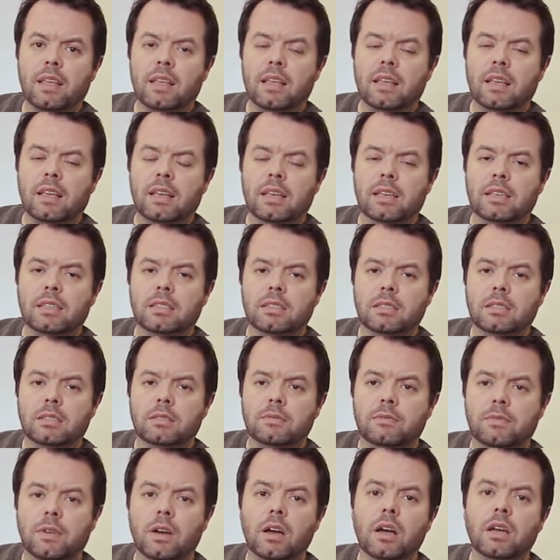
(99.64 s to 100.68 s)
His
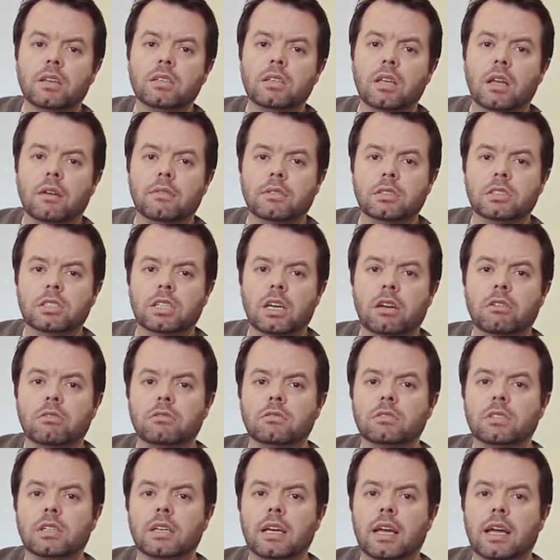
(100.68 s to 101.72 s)
first lover,
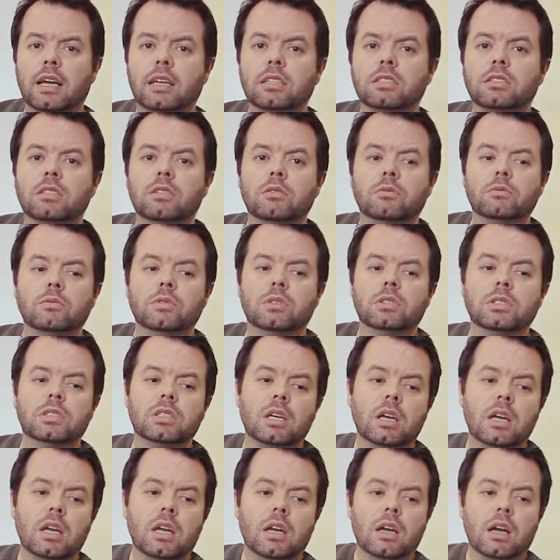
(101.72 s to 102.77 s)
Gerald Haxton, was
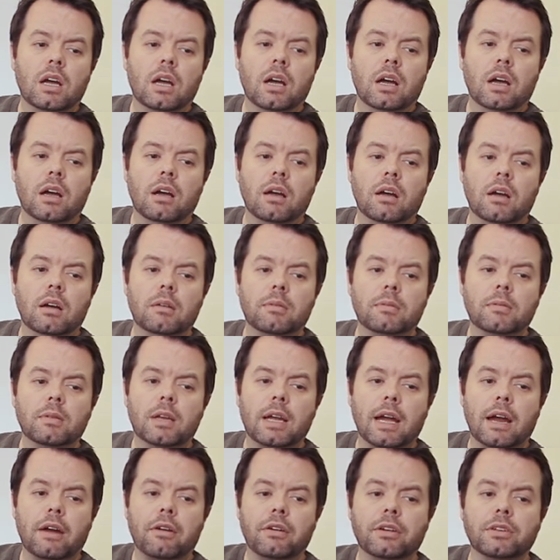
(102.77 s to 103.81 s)
a
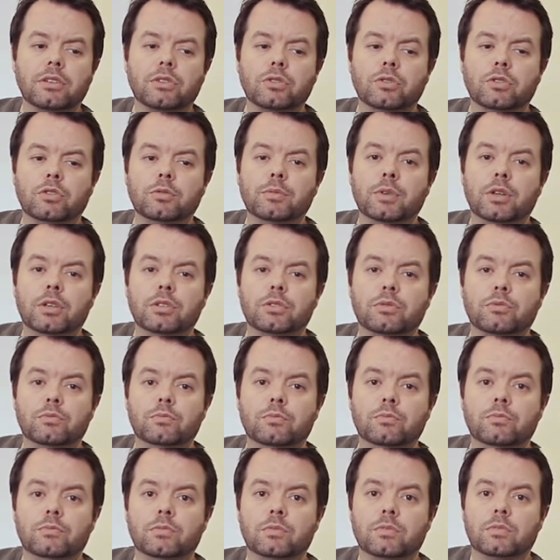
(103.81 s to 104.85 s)
character almost
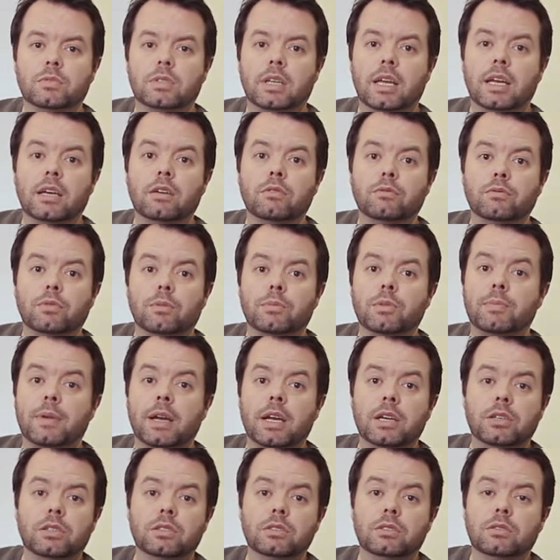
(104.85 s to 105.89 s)
taken from the
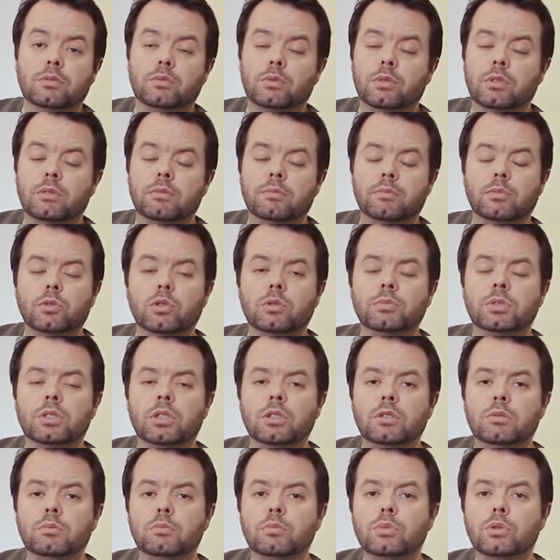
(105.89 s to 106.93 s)
pages of one of Maugham's
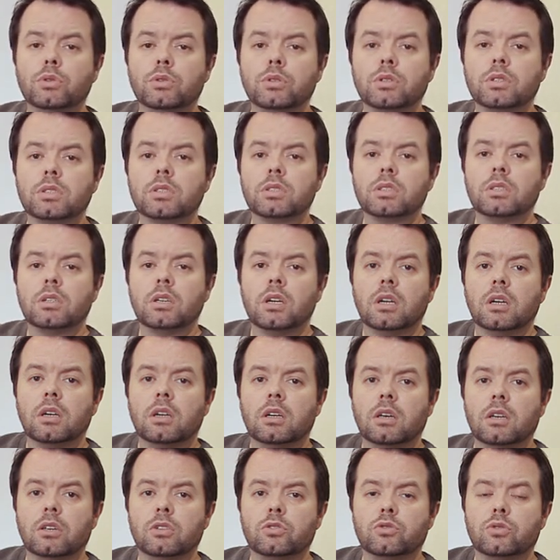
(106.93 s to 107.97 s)
own books,
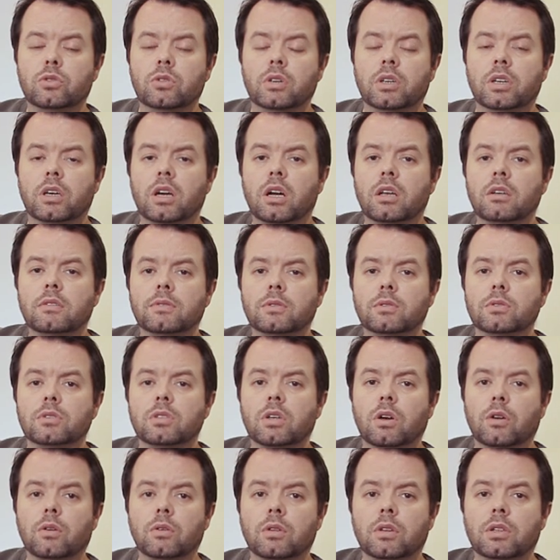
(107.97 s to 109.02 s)
a truly colourful
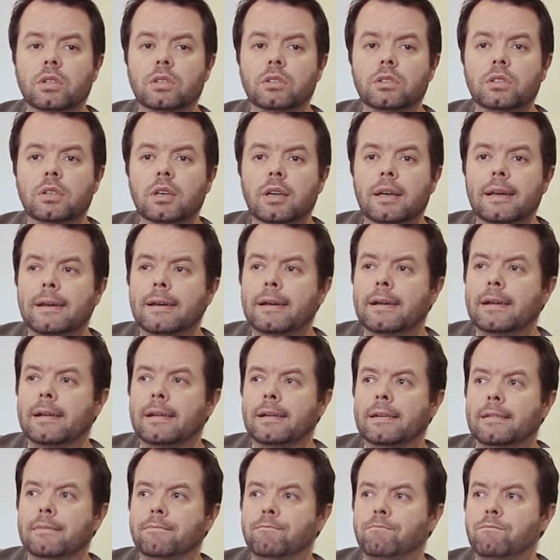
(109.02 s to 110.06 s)
soul,
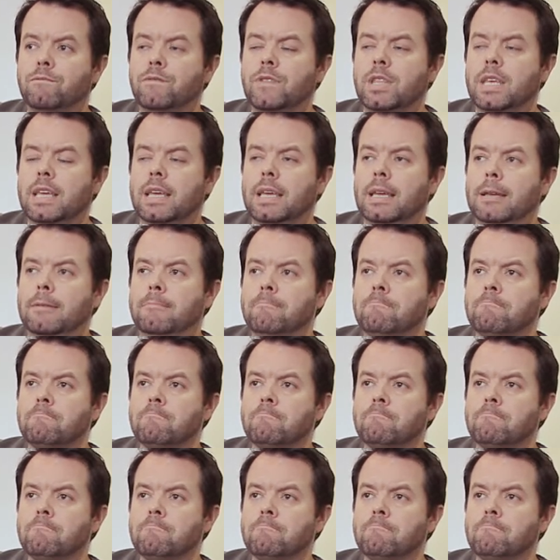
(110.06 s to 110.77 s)
and the